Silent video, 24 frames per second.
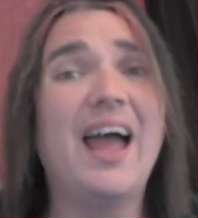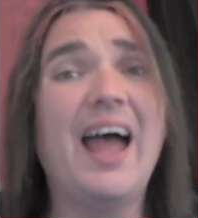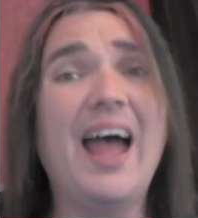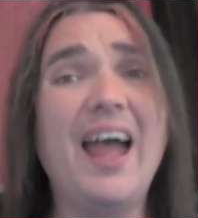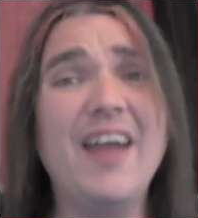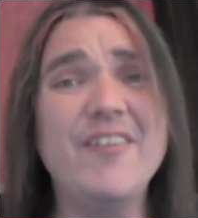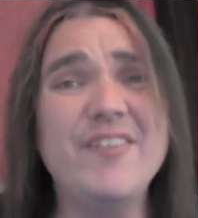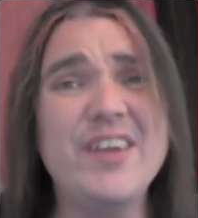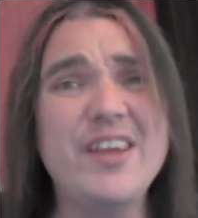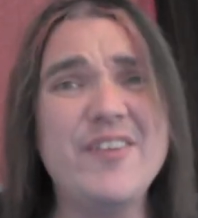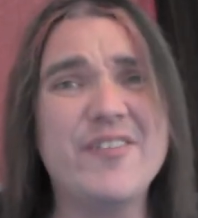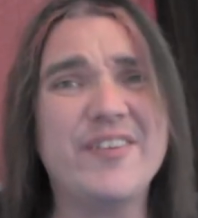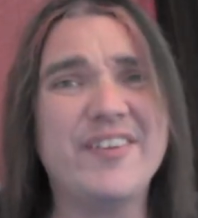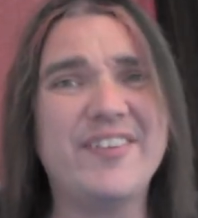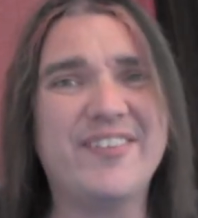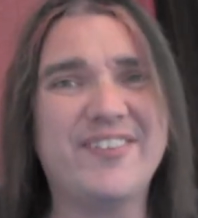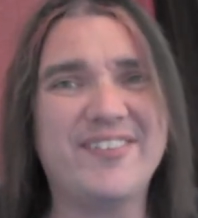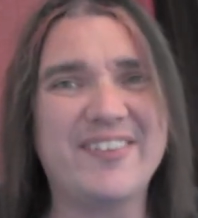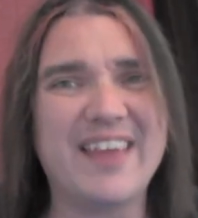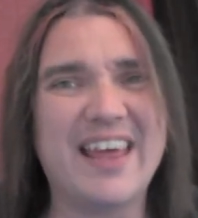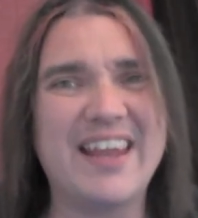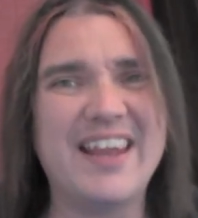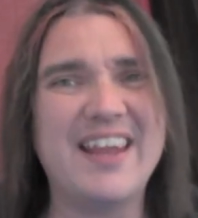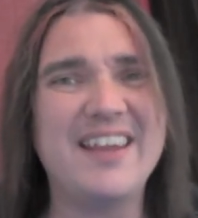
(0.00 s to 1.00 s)
I've even
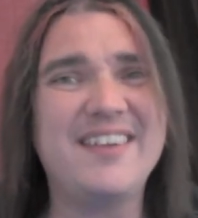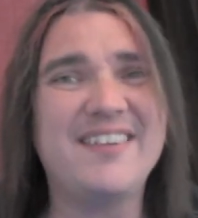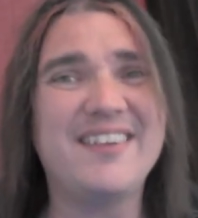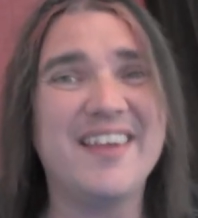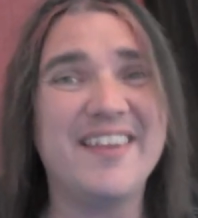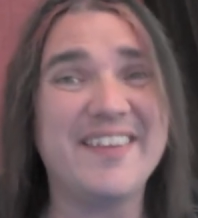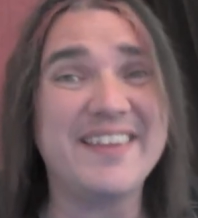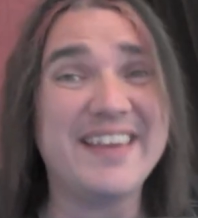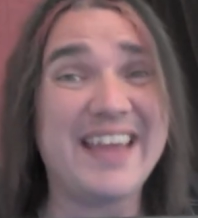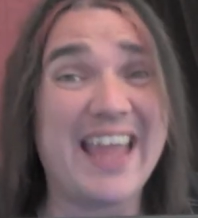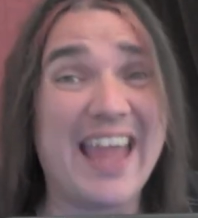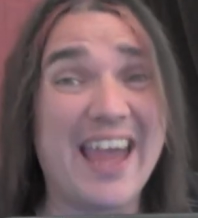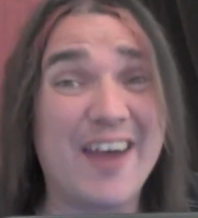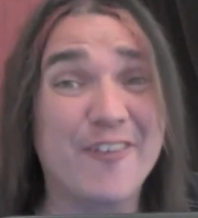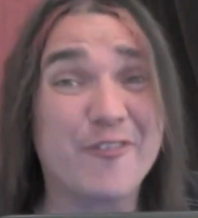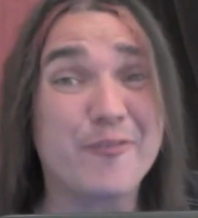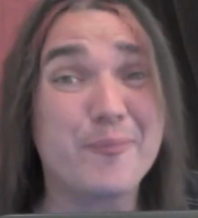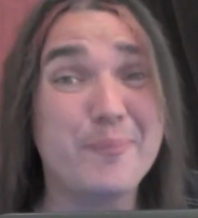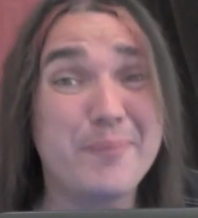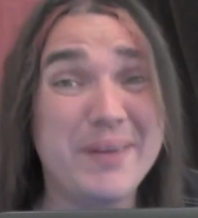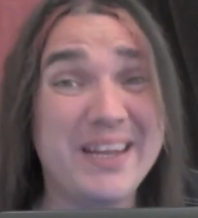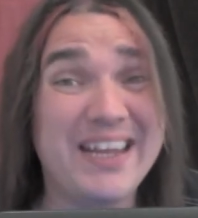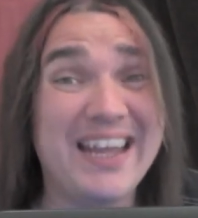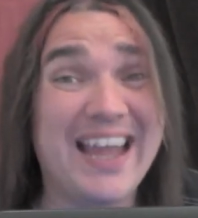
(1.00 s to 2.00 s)
sent it to the
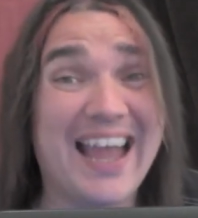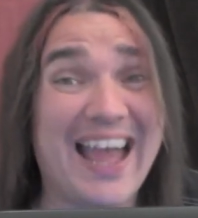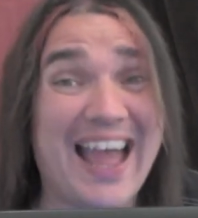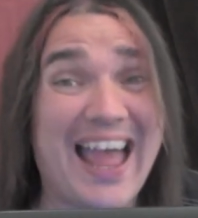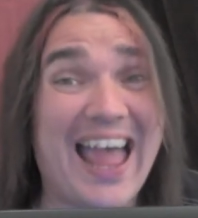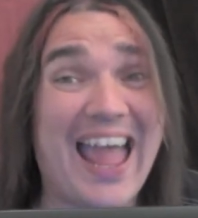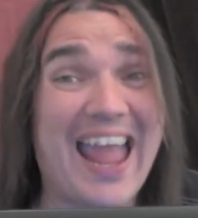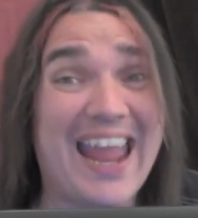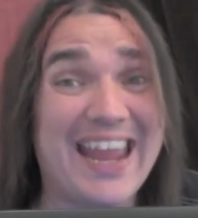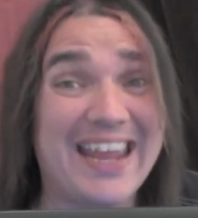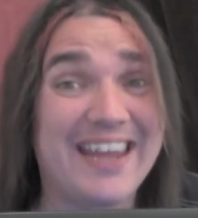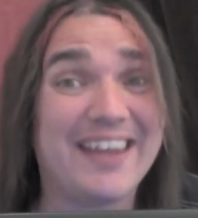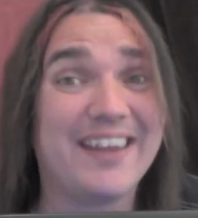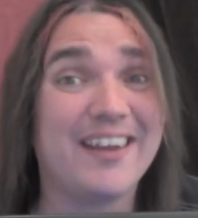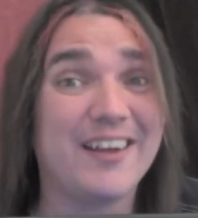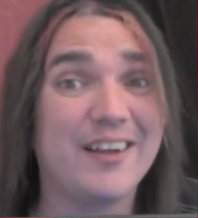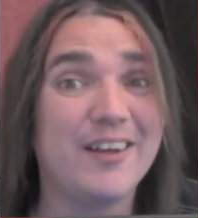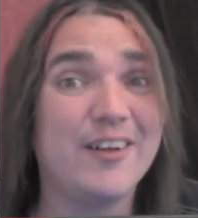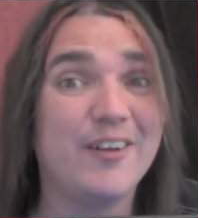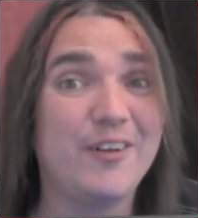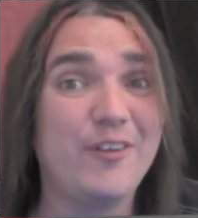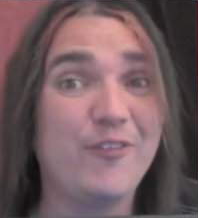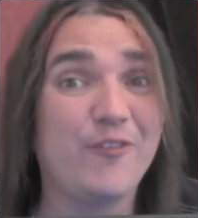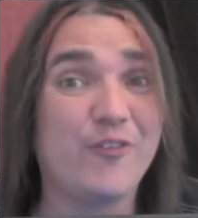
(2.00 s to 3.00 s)
FBI
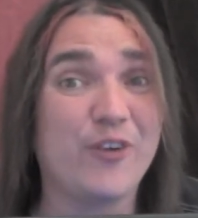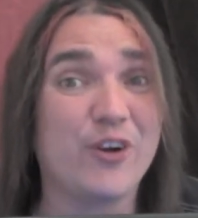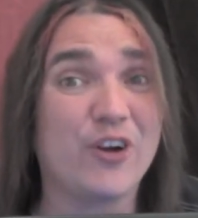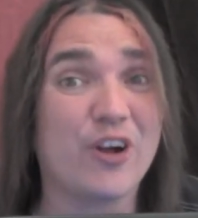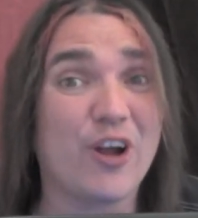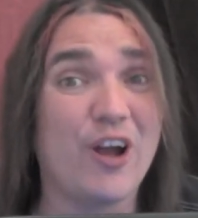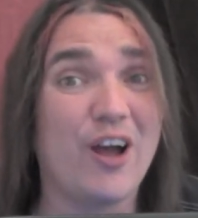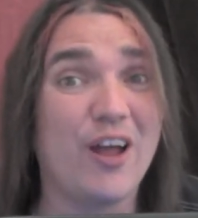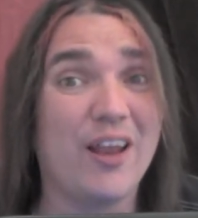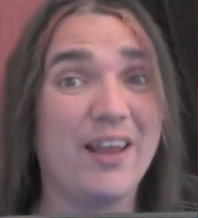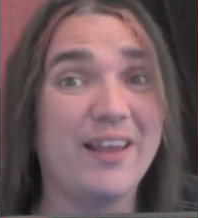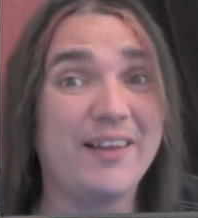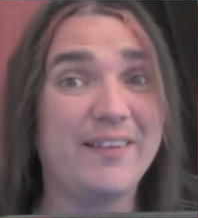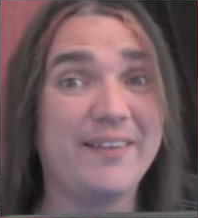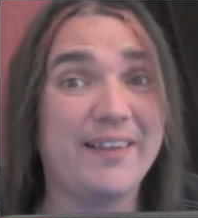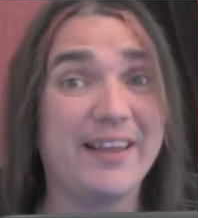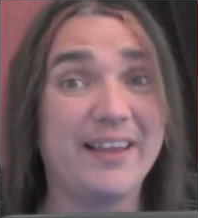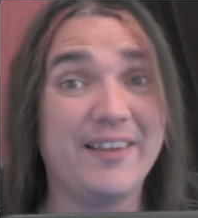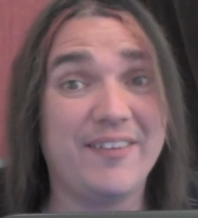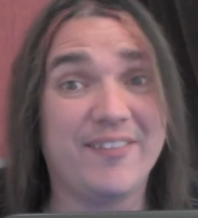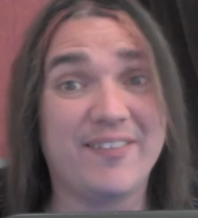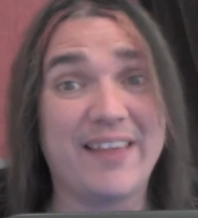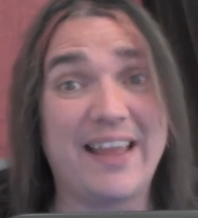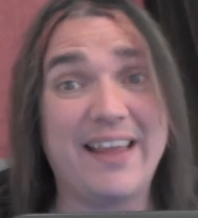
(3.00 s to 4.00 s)
for calling the
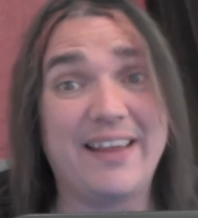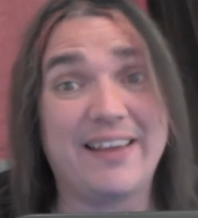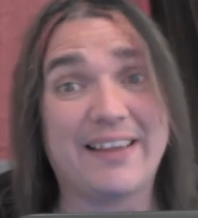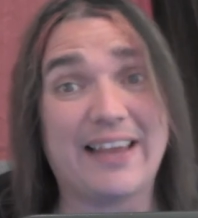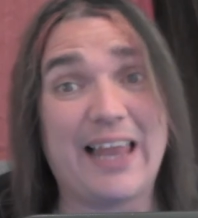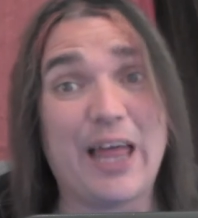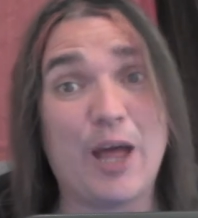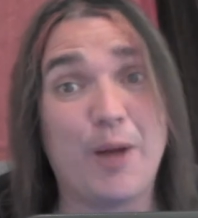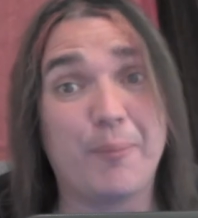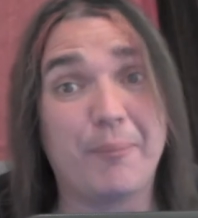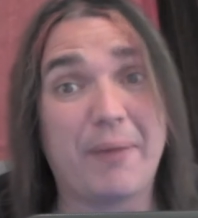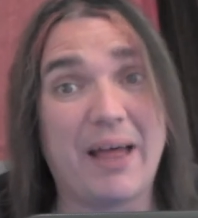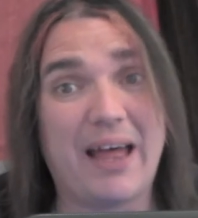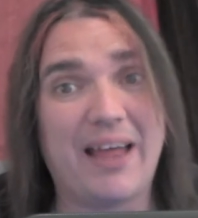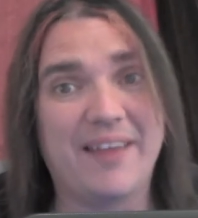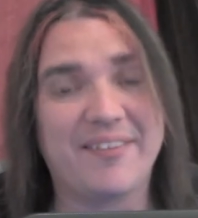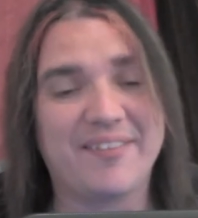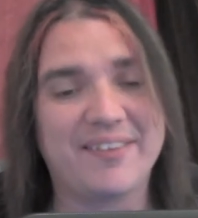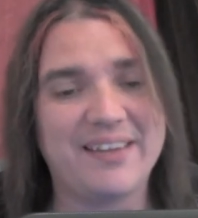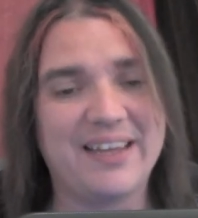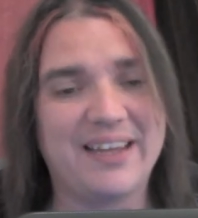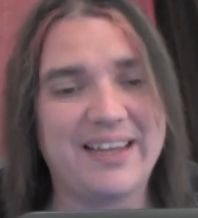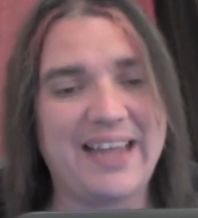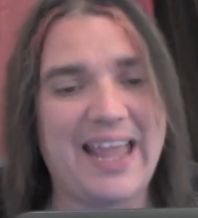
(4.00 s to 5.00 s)
Insane Clown
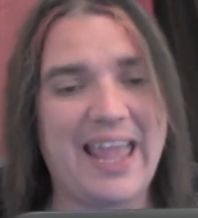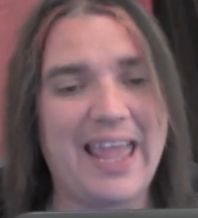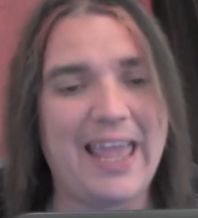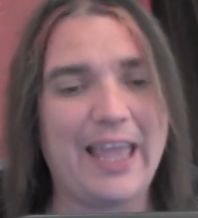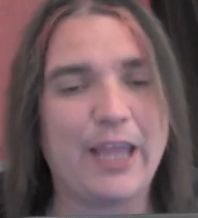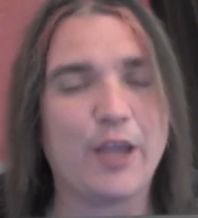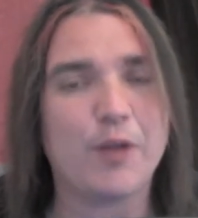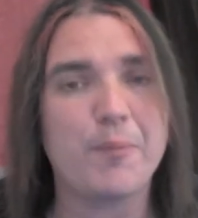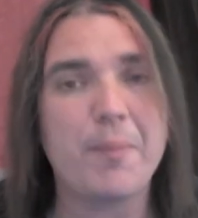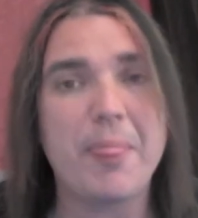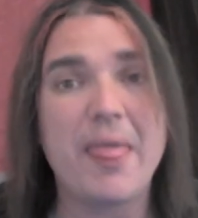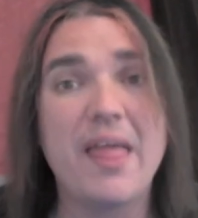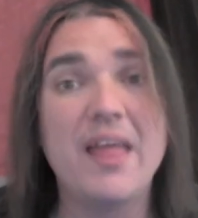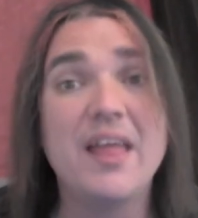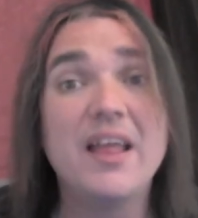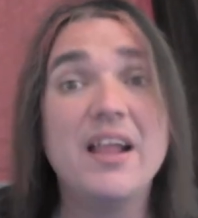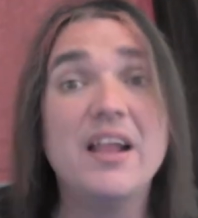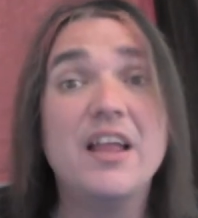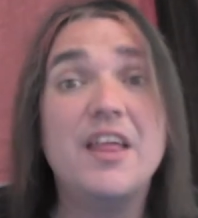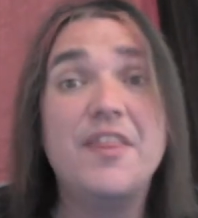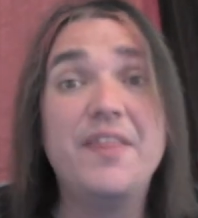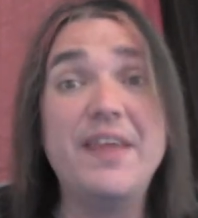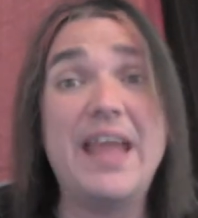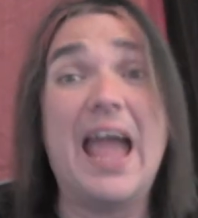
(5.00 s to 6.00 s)
Posse a gang.
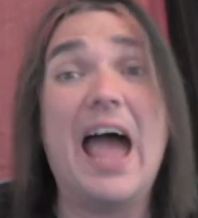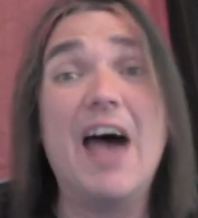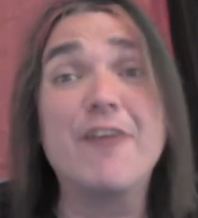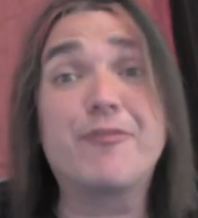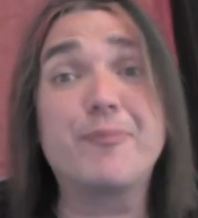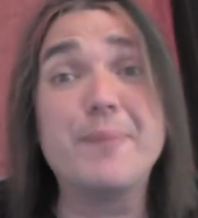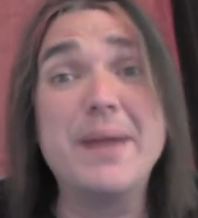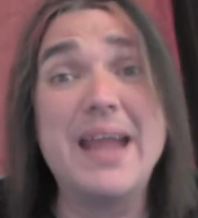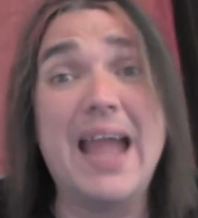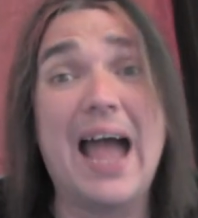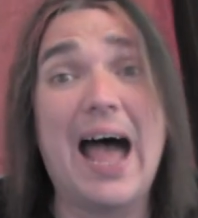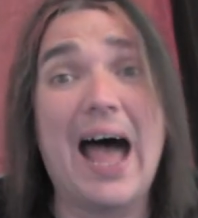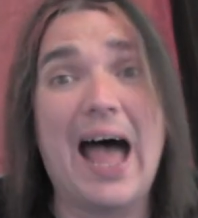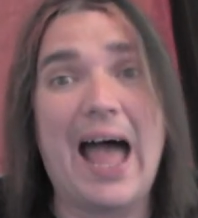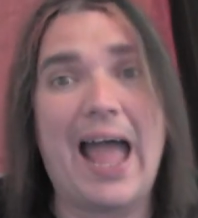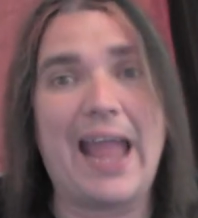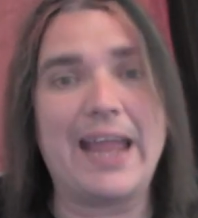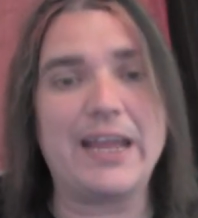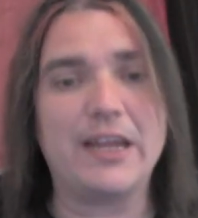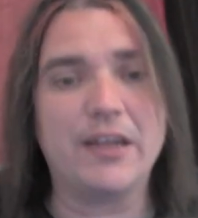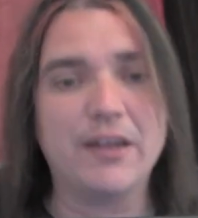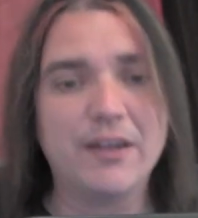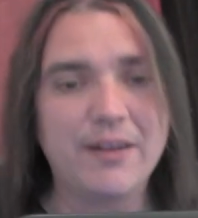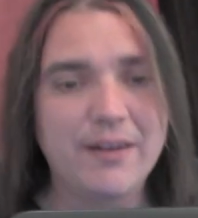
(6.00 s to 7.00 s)
The
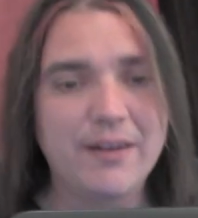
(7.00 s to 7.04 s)
FBI!